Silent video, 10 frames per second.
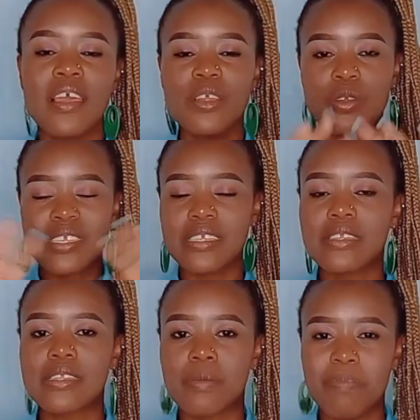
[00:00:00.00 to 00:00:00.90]
You know,
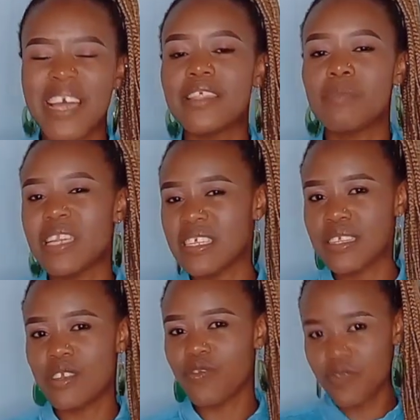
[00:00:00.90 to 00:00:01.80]
just buy them in a
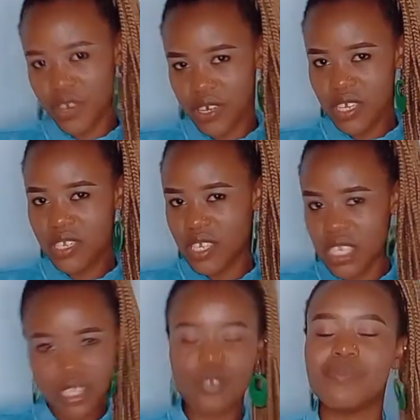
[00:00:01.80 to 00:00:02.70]
set of 3
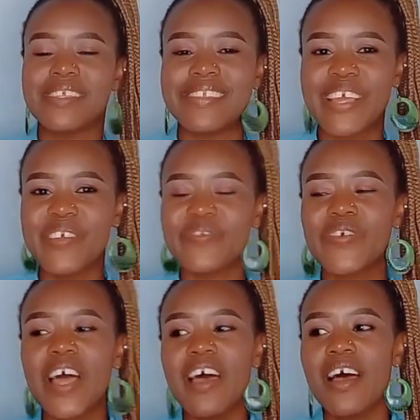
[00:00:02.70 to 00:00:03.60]
just to be safe,